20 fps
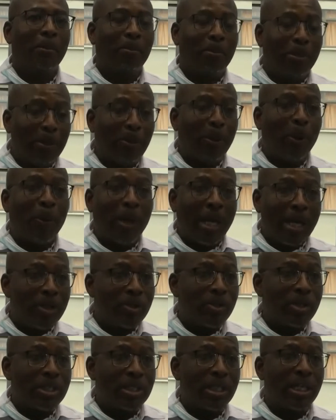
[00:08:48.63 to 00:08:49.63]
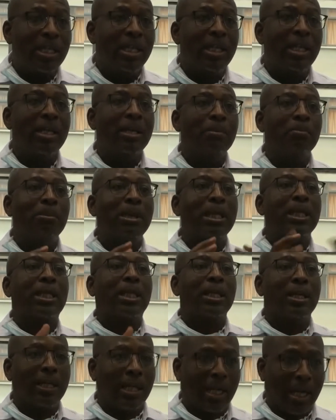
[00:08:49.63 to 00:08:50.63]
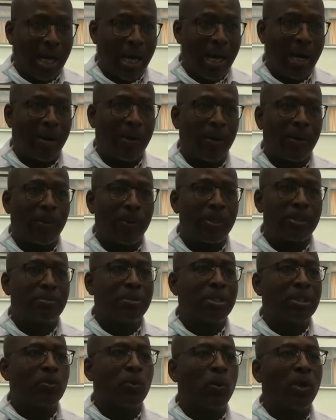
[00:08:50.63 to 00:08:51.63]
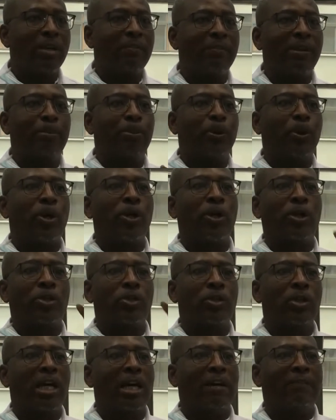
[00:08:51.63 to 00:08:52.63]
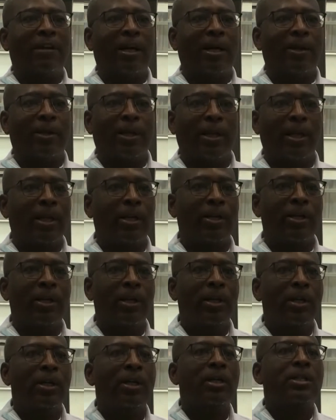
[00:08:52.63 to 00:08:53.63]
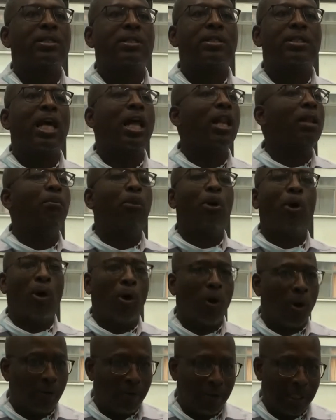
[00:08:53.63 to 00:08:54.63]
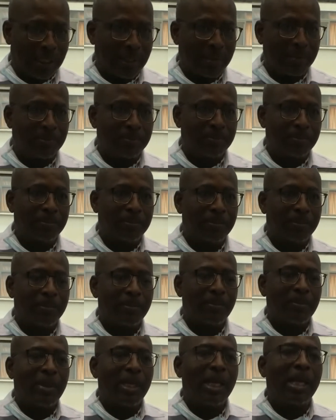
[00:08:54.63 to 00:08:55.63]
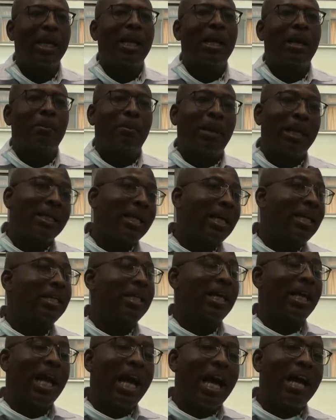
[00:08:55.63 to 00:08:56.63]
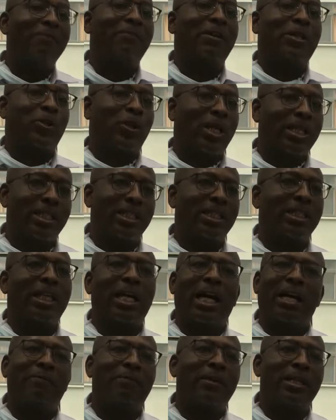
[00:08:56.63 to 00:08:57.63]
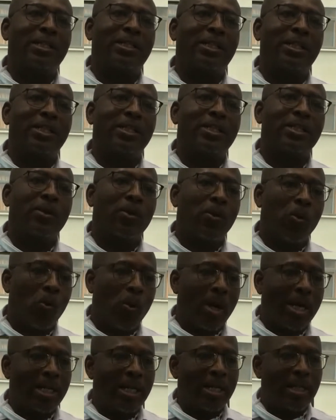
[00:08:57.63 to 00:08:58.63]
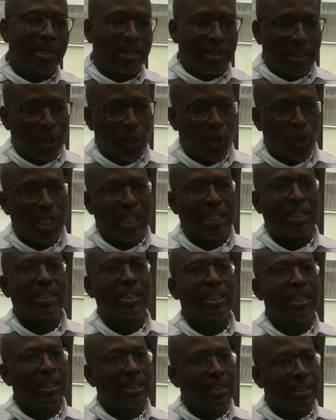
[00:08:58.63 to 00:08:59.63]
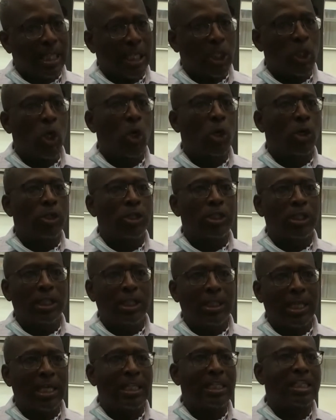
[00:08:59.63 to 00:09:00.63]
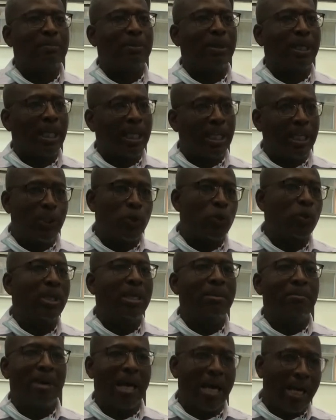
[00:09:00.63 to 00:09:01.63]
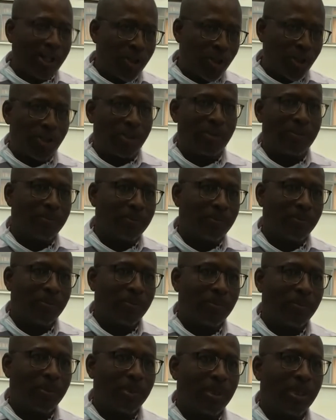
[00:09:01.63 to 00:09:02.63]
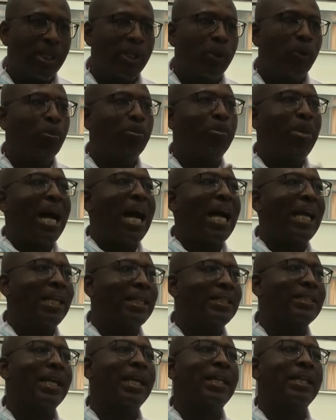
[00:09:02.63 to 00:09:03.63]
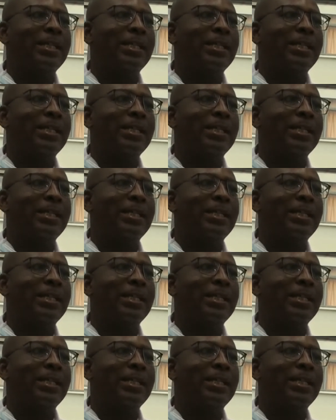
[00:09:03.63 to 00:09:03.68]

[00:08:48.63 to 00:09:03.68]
People were interested in milking the cow, which means whatever product you have out there, sell more of it. But then they have a strategic advantage. When there is a threatening technology that is beginning to emerge, they'll buy it and